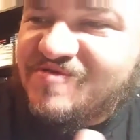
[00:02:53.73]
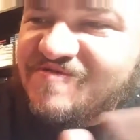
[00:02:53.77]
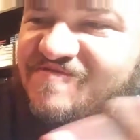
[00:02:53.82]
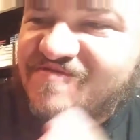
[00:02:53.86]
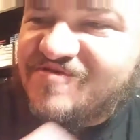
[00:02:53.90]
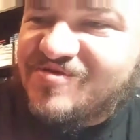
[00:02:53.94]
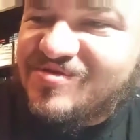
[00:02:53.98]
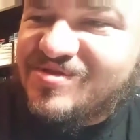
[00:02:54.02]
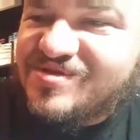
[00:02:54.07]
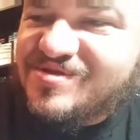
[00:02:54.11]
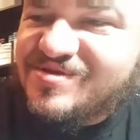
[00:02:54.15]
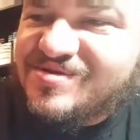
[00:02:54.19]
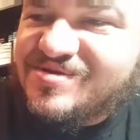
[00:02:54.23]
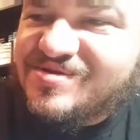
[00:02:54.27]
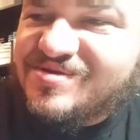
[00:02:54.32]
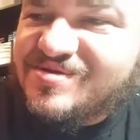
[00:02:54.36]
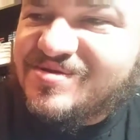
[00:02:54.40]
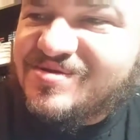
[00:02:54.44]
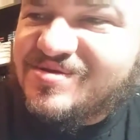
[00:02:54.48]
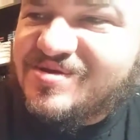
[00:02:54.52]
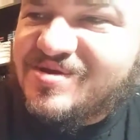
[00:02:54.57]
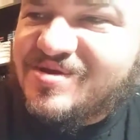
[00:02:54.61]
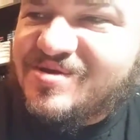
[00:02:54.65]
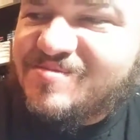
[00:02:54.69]
over the
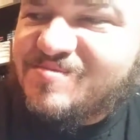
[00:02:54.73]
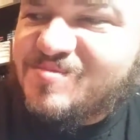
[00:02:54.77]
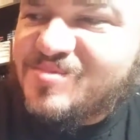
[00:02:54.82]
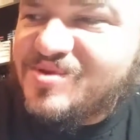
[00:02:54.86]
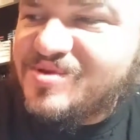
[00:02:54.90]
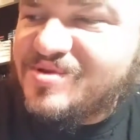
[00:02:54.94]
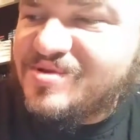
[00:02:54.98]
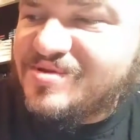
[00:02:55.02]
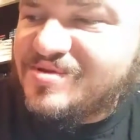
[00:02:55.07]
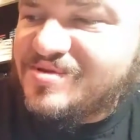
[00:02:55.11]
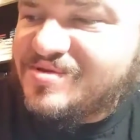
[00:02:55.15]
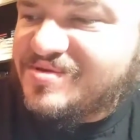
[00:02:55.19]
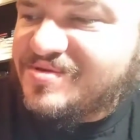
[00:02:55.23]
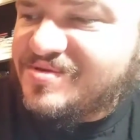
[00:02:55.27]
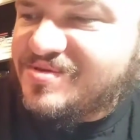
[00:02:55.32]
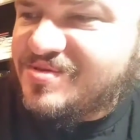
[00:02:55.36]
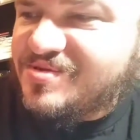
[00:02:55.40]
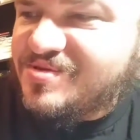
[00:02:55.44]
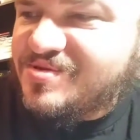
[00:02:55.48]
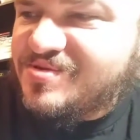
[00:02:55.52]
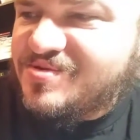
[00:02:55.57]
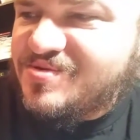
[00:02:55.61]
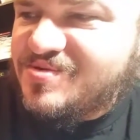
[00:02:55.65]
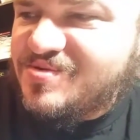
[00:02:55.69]
synopsis a
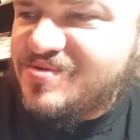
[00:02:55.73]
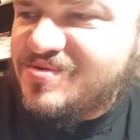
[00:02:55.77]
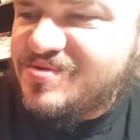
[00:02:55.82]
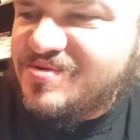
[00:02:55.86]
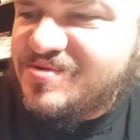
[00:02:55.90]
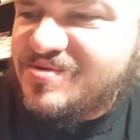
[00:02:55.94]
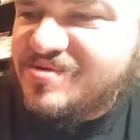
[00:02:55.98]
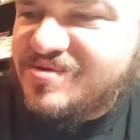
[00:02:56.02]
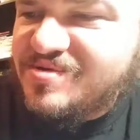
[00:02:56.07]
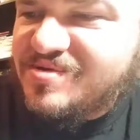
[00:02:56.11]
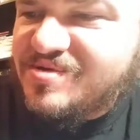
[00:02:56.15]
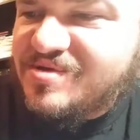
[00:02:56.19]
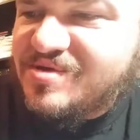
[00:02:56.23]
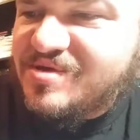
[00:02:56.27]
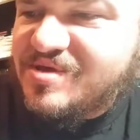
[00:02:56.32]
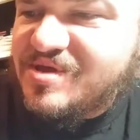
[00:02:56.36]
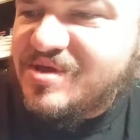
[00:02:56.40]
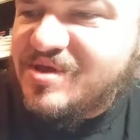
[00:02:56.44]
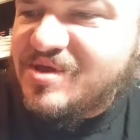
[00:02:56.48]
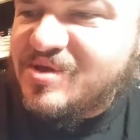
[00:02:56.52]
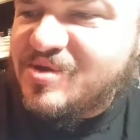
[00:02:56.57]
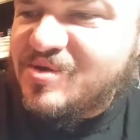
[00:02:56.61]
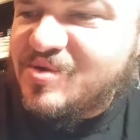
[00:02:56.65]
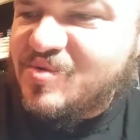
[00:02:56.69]
little.
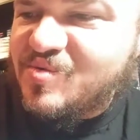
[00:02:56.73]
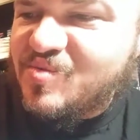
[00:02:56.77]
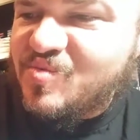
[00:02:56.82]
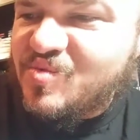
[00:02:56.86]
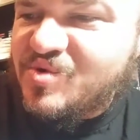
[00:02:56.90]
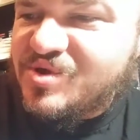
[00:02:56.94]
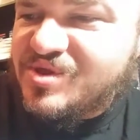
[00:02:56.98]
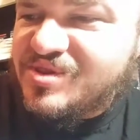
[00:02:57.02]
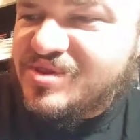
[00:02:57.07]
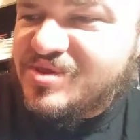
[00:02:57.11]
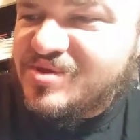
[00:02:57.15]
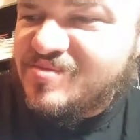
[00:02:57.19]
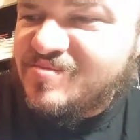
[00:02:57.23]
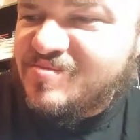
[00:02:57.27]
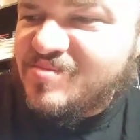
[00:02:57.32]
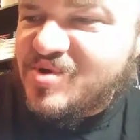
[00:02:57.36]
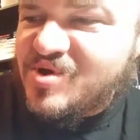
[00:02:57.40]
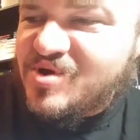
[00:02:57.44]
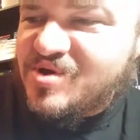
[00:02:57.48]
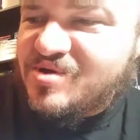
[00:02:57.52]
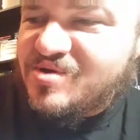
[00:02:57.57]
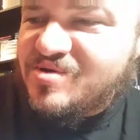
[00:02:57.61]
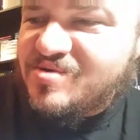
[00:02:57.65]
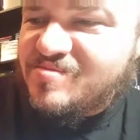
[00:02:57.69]
With a
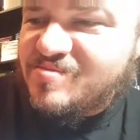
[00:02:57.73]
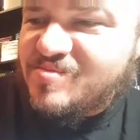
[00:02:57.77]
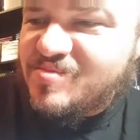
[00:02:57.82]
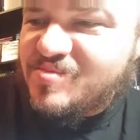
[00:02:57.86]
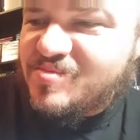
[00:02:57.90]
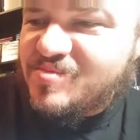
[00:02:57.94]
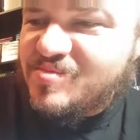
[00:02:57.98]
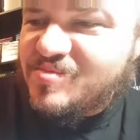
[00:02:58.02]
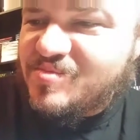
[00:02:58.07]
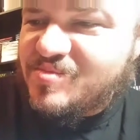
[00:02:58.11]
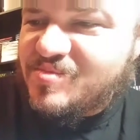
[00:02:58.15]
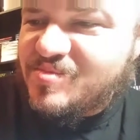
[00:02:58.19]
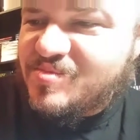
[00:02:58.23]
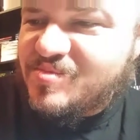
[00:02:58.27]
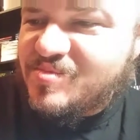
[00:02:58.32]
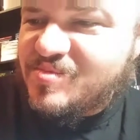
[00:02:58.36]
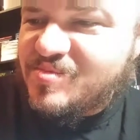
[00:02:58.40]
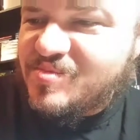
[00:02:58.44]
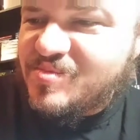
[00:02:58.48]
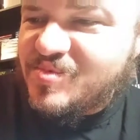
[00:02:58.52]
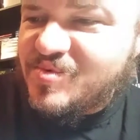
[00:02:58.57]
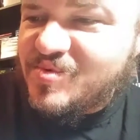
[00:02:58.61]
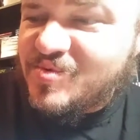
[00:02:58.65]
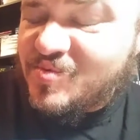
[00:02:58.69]
mom
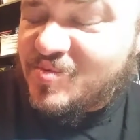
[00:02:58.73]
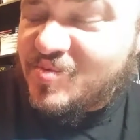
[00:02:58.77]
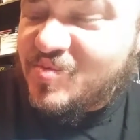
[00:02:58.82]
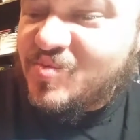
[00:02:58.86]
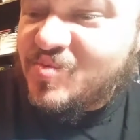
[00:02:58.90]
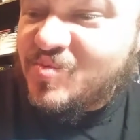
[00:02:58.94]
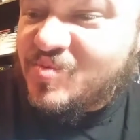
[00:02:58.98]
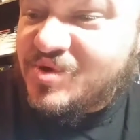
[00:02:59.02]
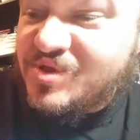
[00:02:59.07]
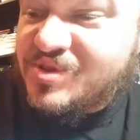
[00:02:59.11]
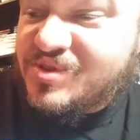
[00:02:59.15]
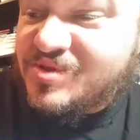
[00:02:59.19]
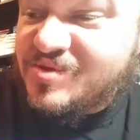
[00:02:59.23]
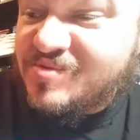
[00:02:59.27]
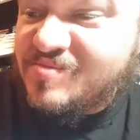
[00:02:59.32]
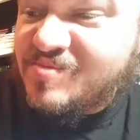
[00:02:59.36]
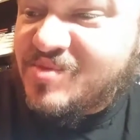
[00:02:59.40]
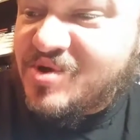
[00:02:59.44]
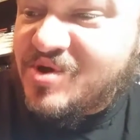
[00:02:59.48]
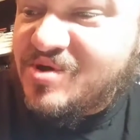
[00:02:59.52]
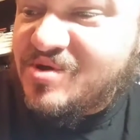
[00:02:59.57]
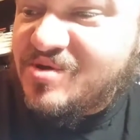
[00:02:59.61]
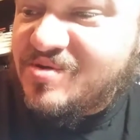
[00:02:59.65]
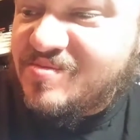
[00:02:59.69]

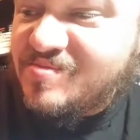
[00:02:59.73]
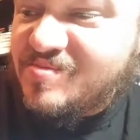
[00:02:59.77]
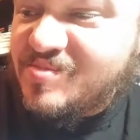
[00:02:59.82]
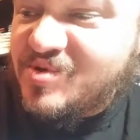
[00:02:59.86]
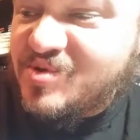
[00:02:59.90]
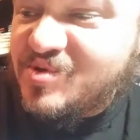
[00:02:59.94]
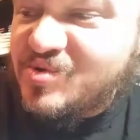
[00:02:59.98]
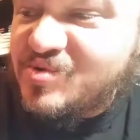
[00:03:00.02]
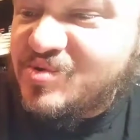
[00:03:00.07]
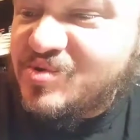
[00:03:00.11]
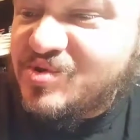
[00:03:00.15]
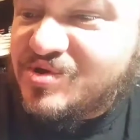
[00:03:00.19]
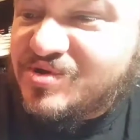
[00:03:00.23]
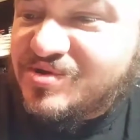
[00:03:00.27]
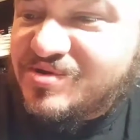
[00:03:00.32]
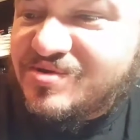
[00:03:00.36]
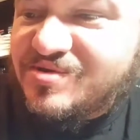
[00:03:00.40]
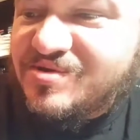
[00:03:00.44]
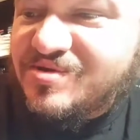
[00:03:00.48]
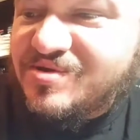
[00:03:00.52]
who doesn't